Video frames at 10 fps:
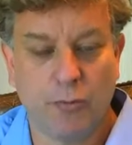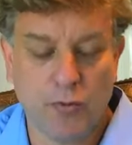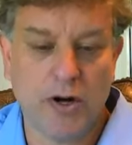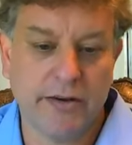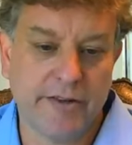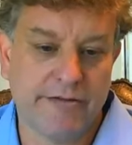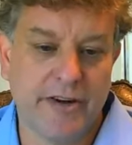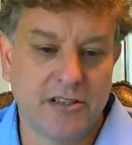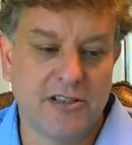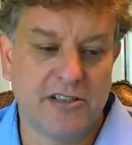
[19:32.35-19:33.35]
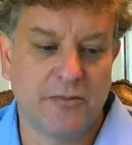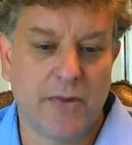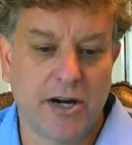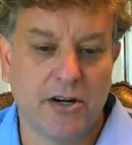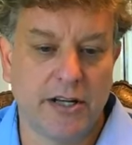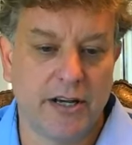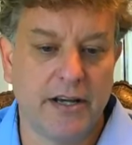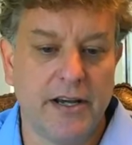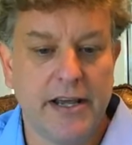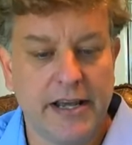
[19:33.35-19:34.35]
that one of the functions of
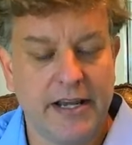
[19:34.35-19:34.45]
microglia